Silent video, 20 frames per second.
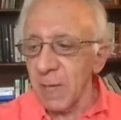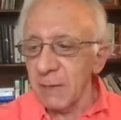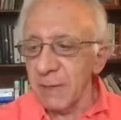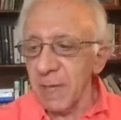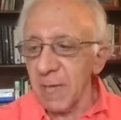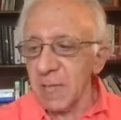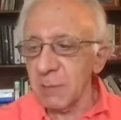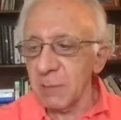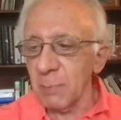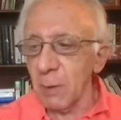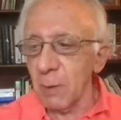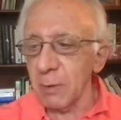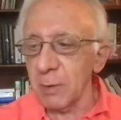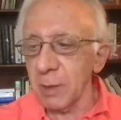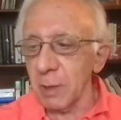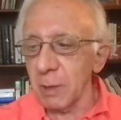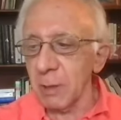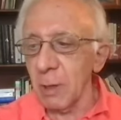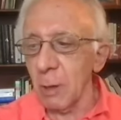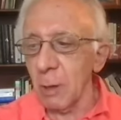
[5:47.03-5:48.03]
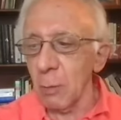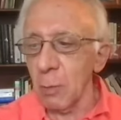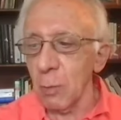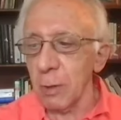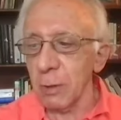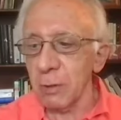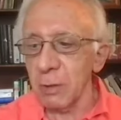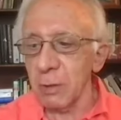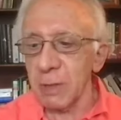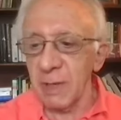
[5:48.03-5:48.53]
They spoke to co
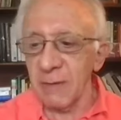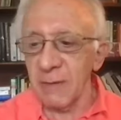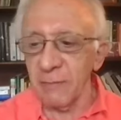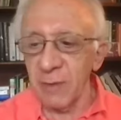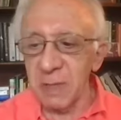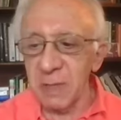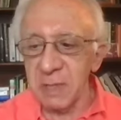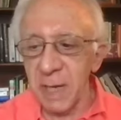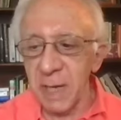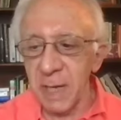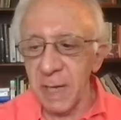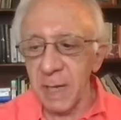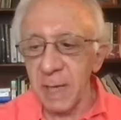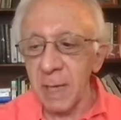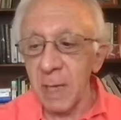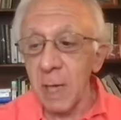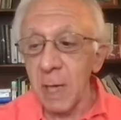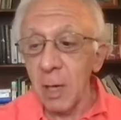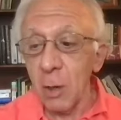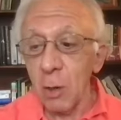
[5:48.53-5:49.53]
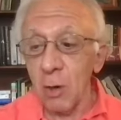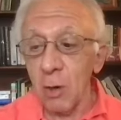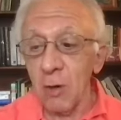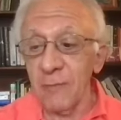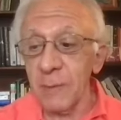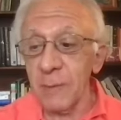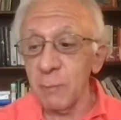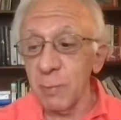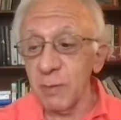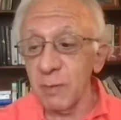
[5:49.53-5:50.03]
workers every day,
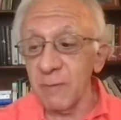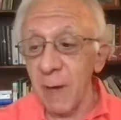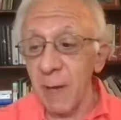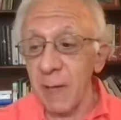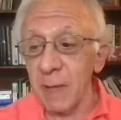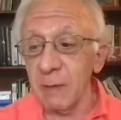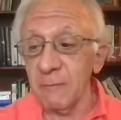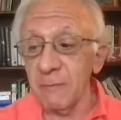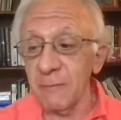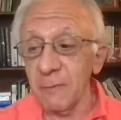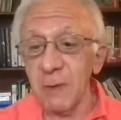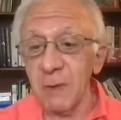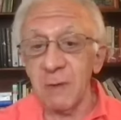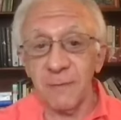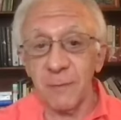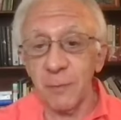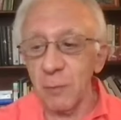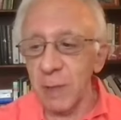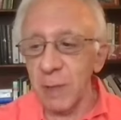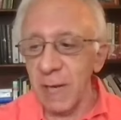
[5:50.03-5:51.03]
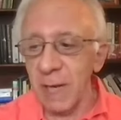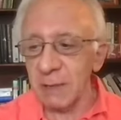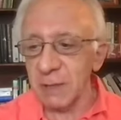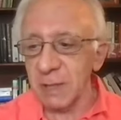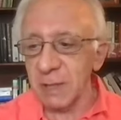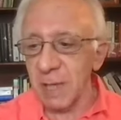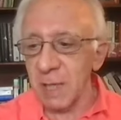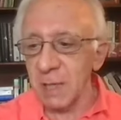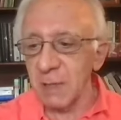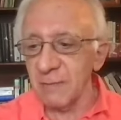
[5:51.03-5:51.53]
often provided free food
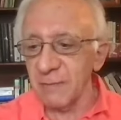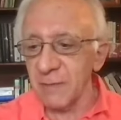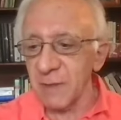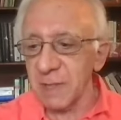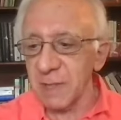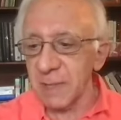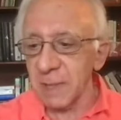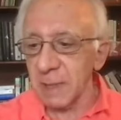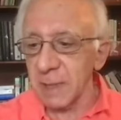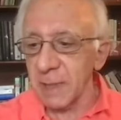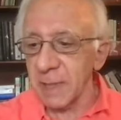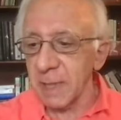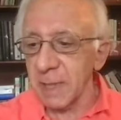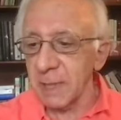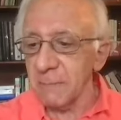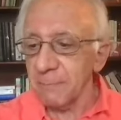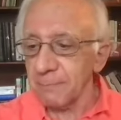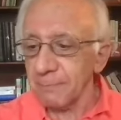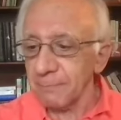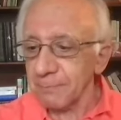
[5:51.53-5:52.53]
outside the facility,